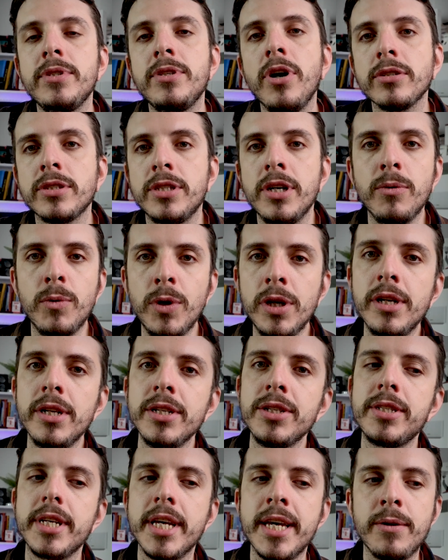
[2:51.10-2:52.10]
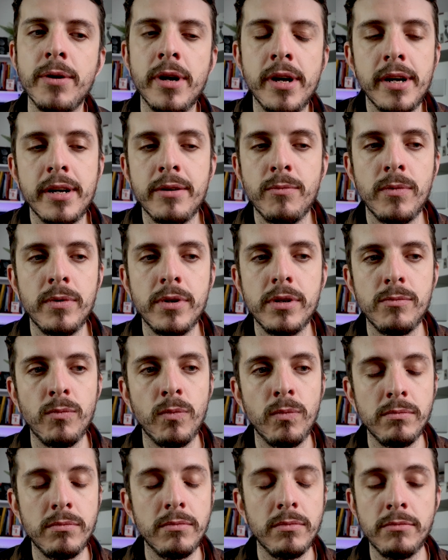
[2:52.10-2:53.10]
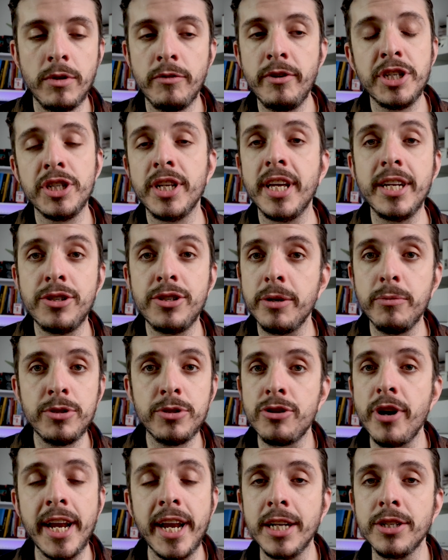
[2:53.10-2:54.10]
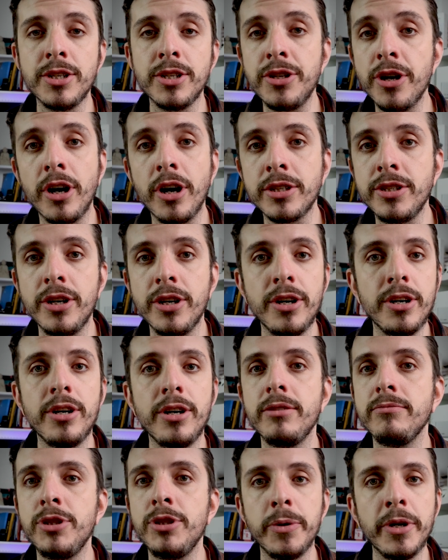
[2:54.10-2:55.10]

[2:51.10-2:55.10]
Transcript: Dr. Walls, originally she was training as a doctor,